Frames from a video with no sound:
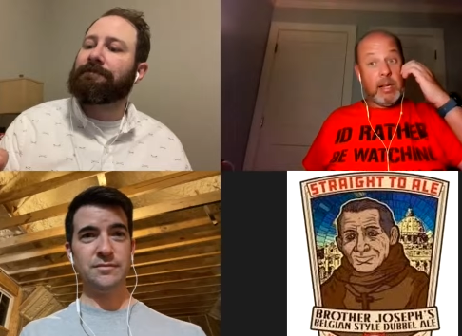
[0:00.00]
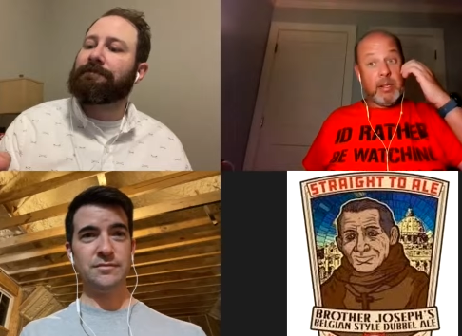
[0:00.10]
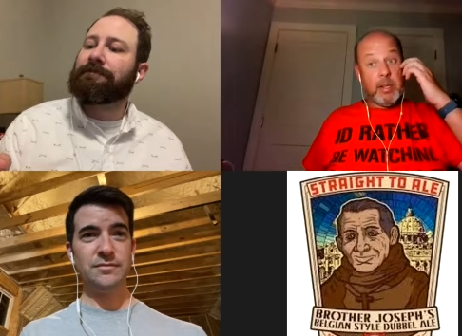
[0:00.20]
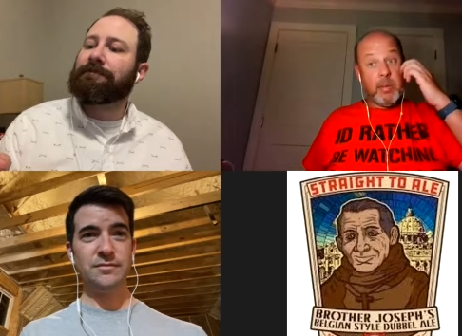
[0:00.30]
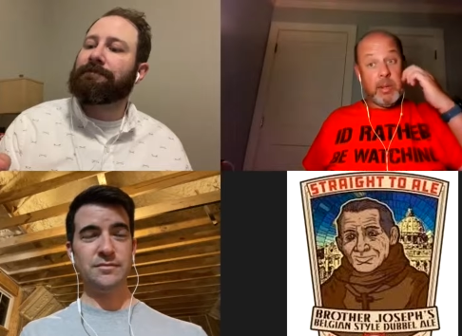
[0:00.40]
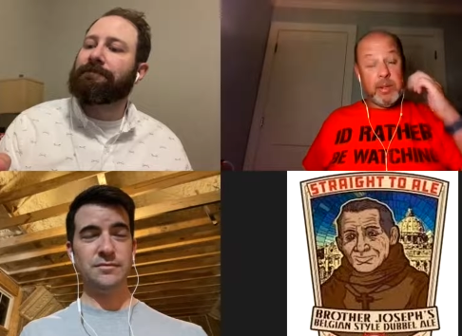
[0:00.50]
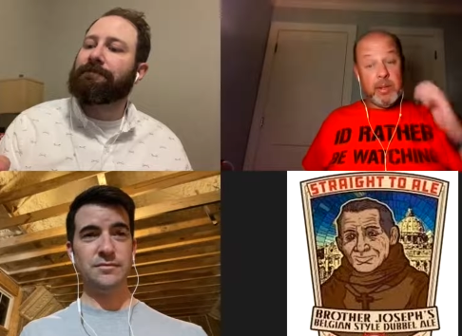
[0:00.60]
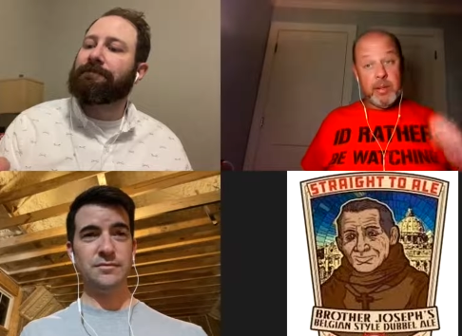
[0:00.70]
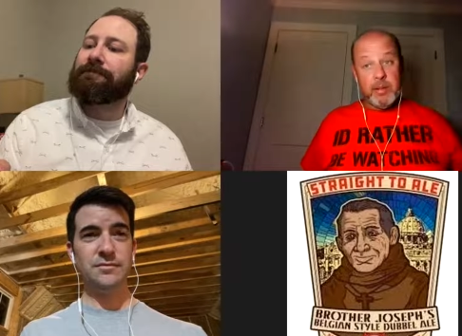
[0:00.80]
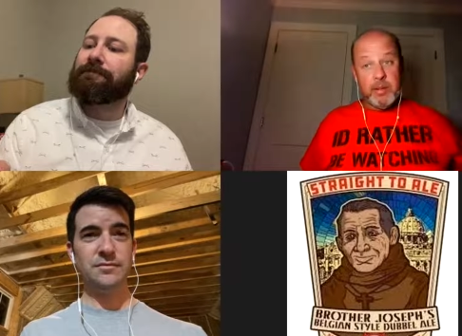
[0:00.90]
Speaker 1: i actually went
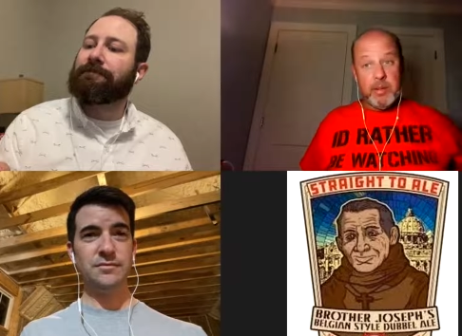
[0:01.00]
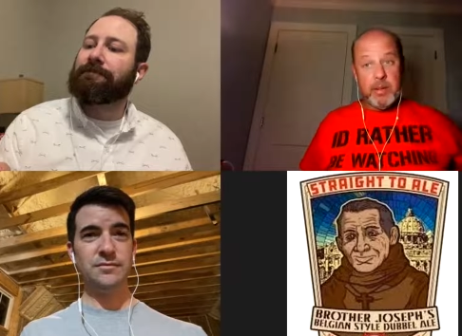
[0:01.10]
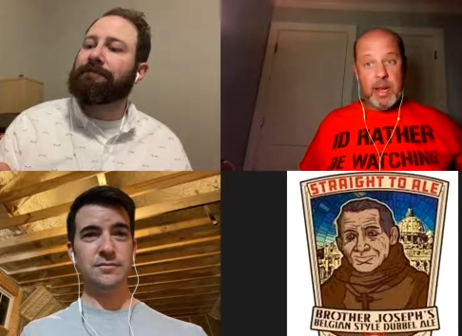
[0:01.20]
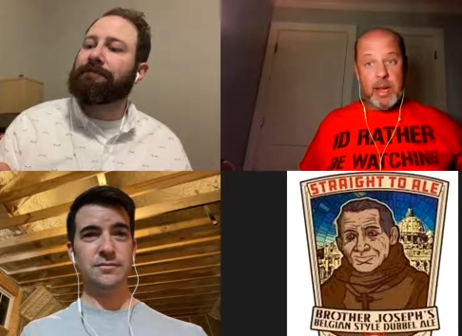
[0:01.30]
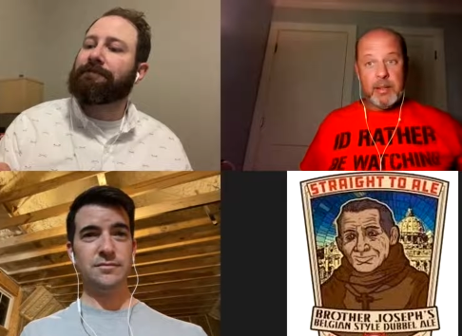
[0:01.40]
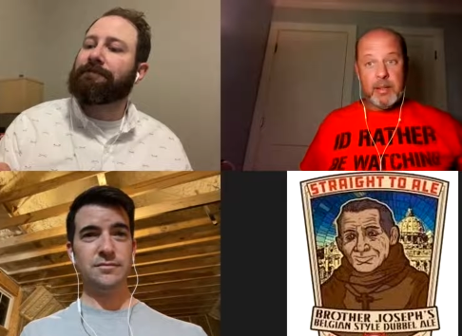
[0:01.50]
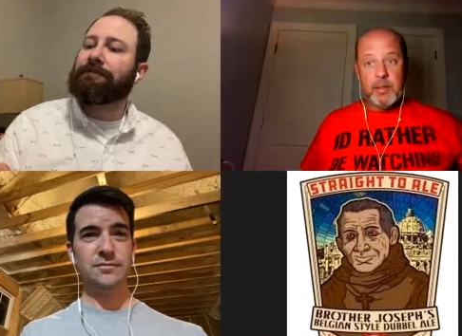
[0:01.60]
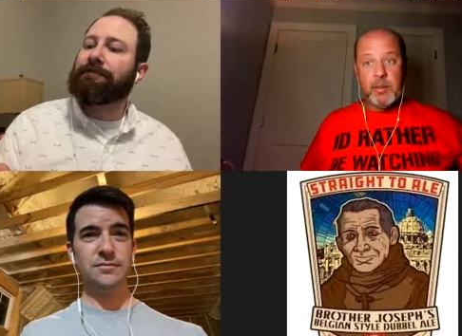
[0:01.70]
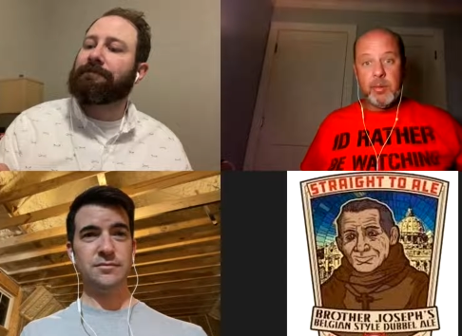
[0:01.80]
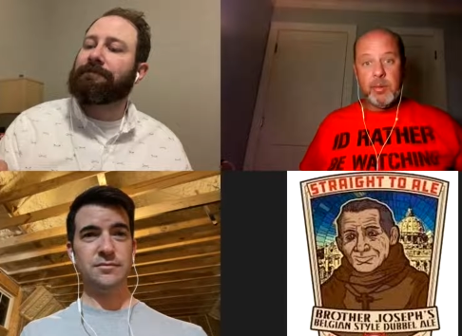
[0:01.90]
to to catholic
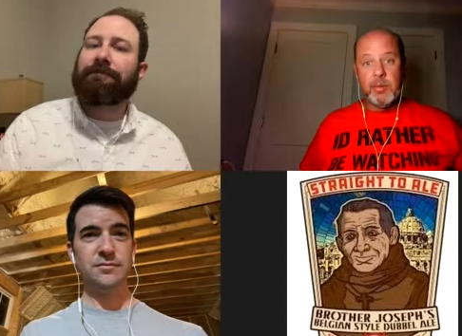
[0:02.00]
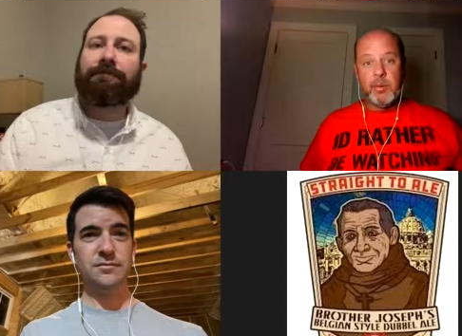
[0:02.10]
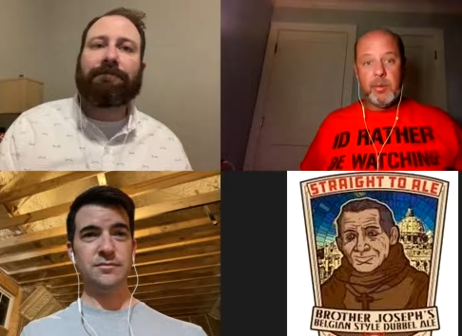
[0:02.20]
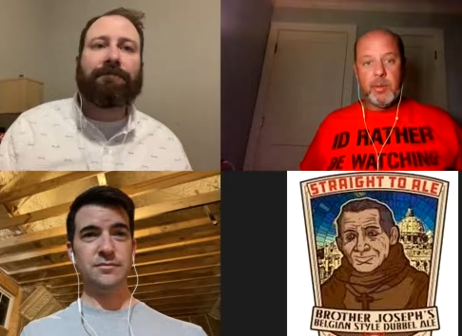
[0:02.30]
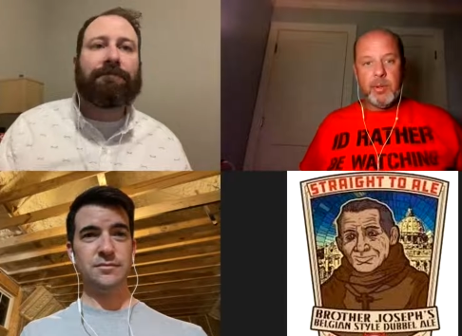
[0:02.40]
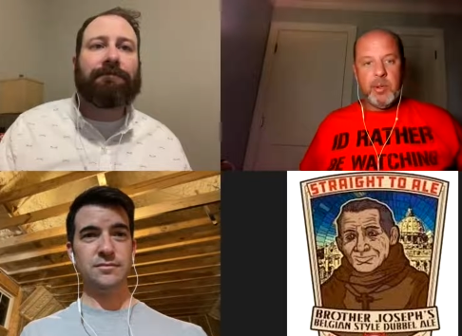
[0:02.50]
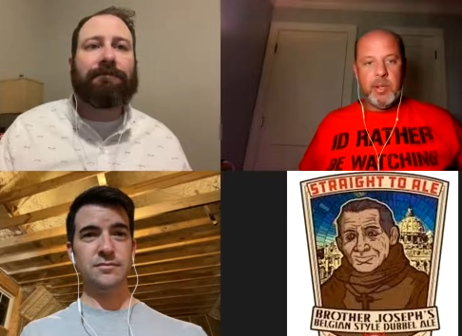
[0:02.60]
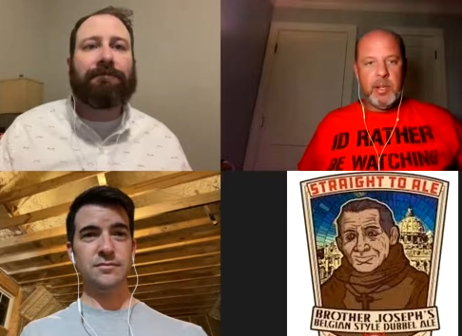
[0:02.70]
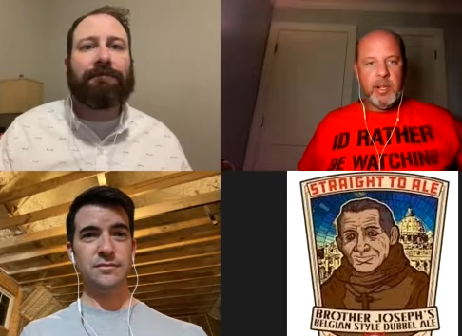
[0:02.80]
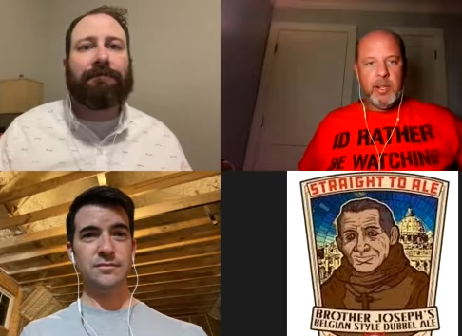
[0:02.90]
school for
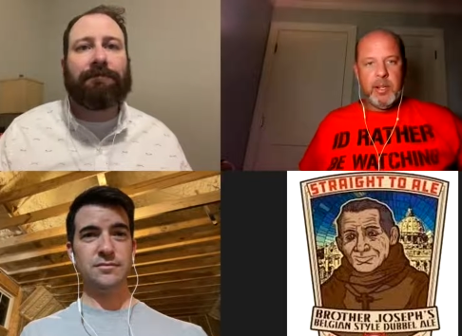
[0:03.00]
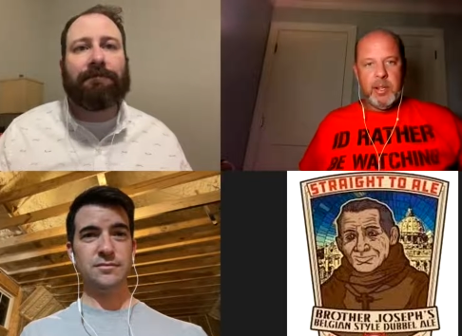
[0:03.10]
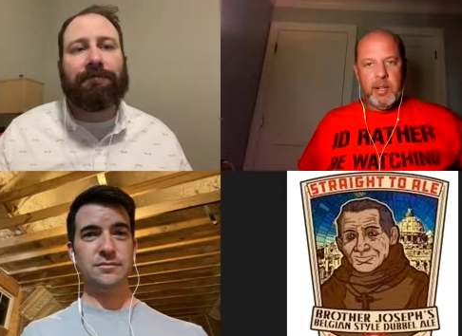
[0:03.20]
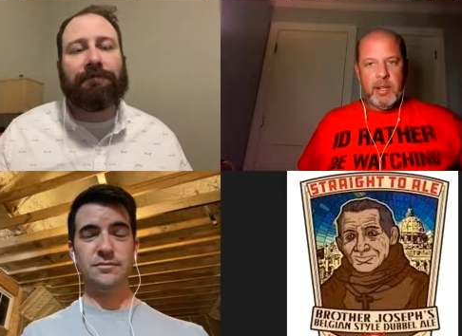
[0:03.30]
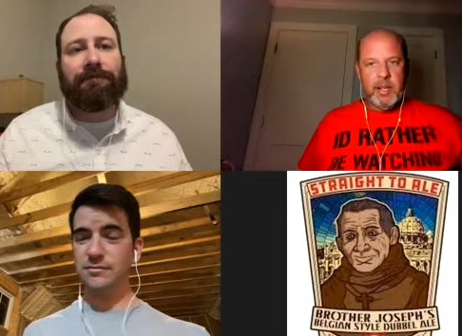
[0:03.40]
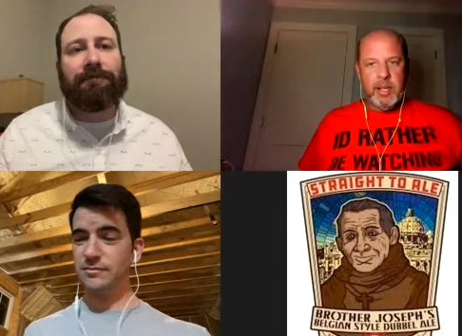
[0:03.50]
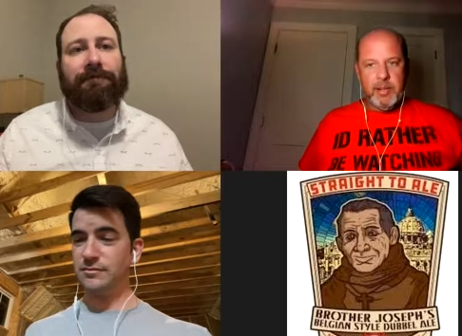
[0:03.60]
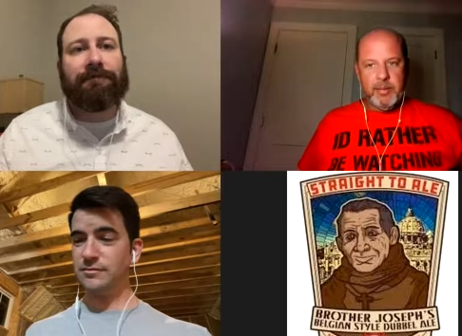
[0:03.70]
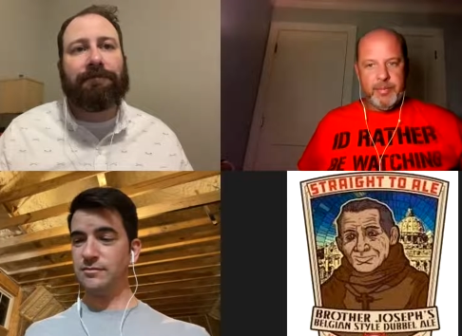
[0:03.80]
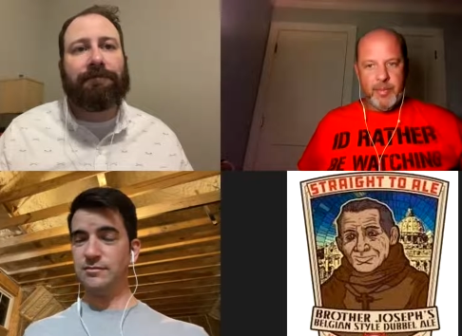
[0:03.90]

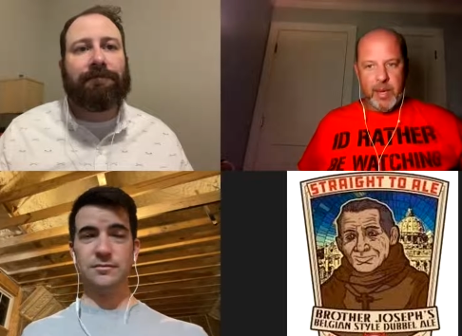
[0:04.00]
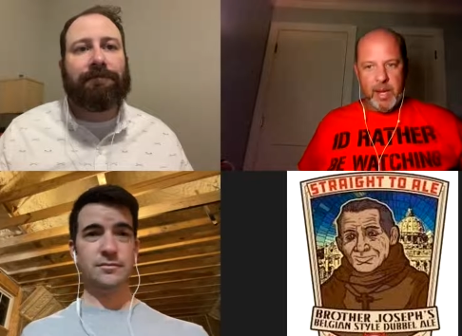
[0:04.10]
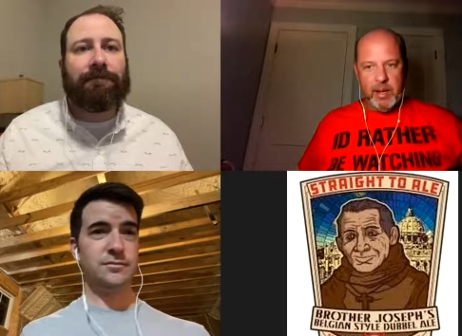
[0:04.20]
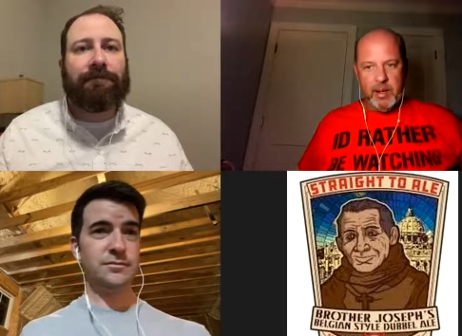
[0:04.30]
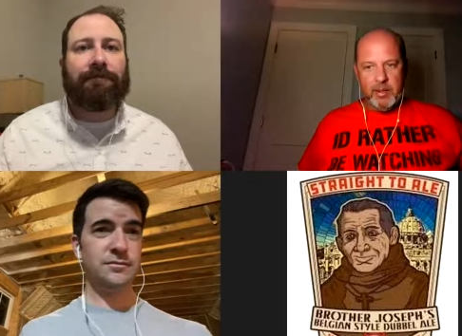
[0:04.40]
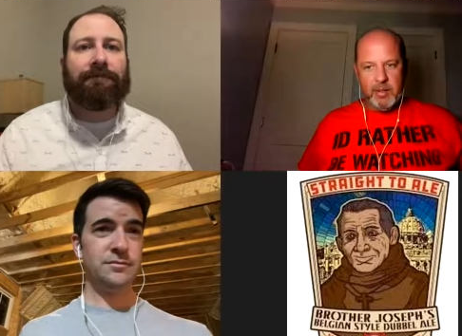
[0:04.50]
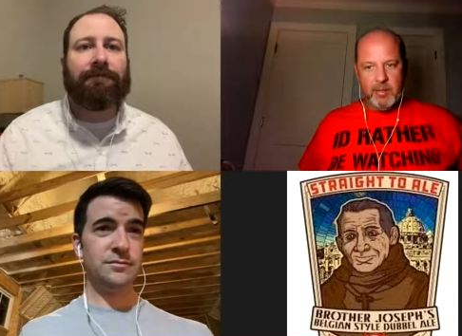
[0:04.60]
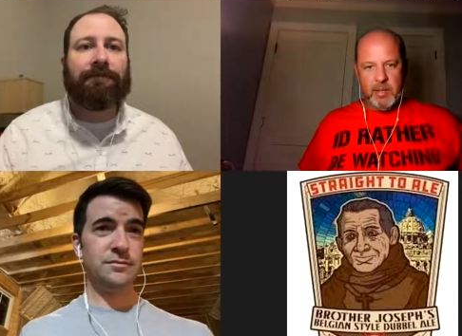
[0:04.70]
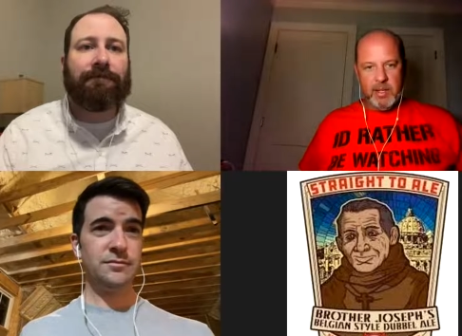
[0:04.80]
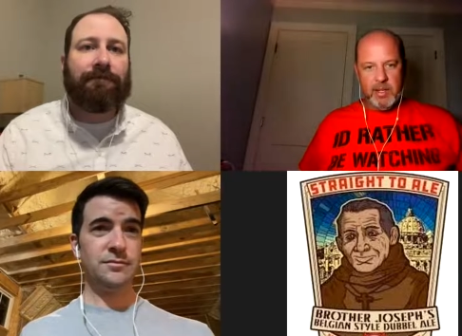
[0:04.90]
um, eight years of my